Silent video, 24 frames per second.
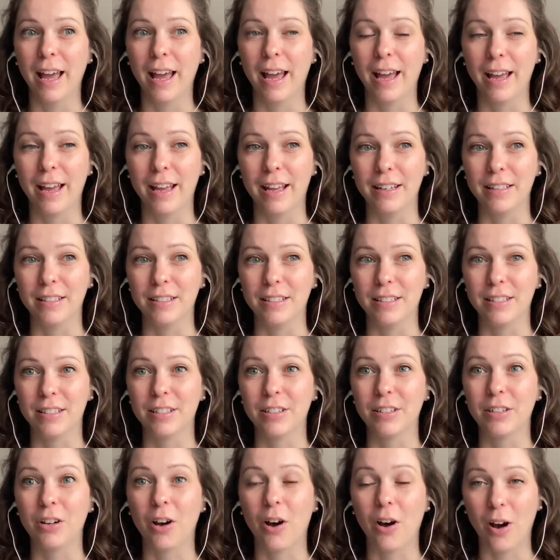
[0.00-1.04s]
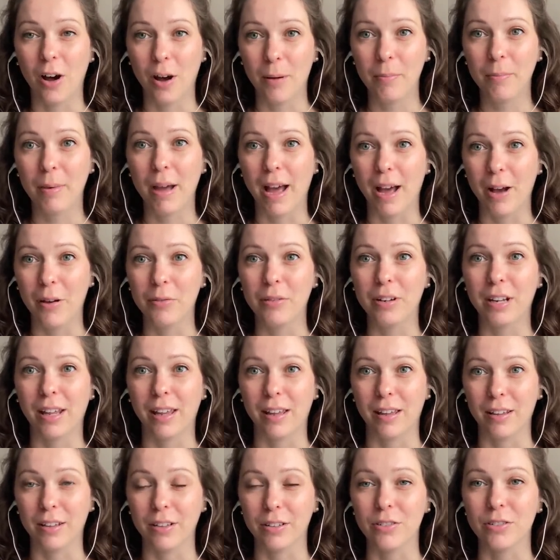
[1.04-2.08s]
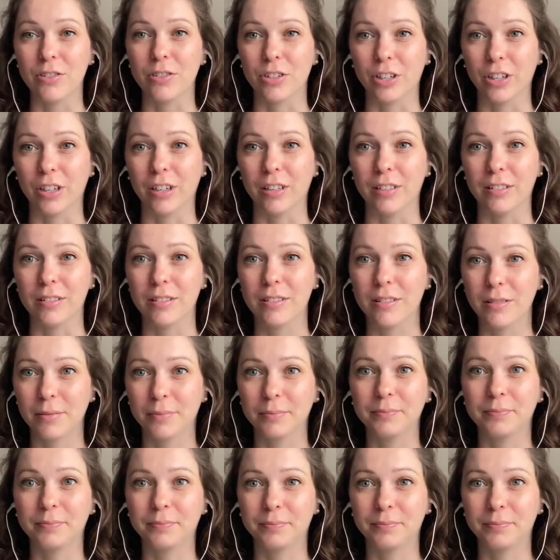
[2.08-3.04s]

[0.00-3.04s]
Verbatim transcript: and compounding concerns.